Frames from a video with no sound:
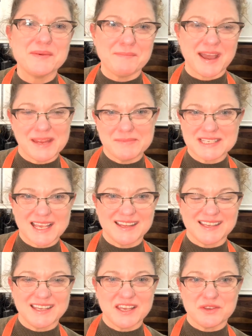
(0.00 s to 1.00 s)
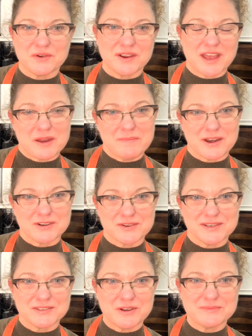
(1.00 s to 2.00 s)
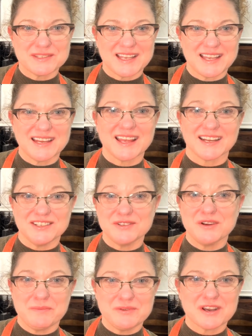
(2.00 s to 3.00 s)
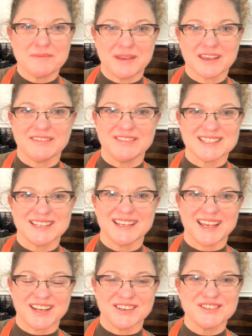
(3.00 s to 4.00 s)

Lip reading: My name is Kelly, you're at A Better Choice Homestead, and I do hope you come back and visit again